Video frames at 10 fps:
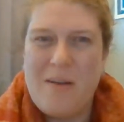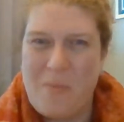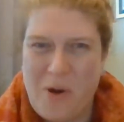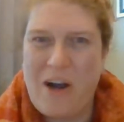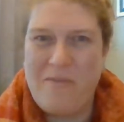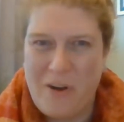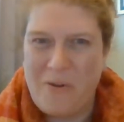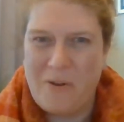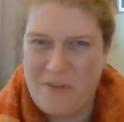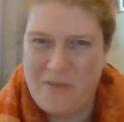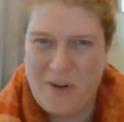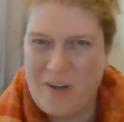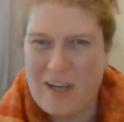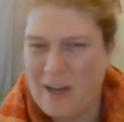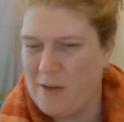Bravo if you've
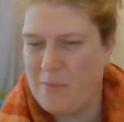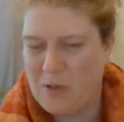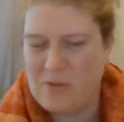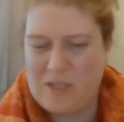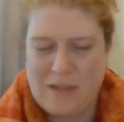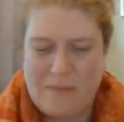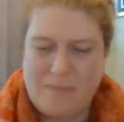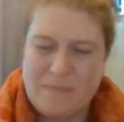already got it posted.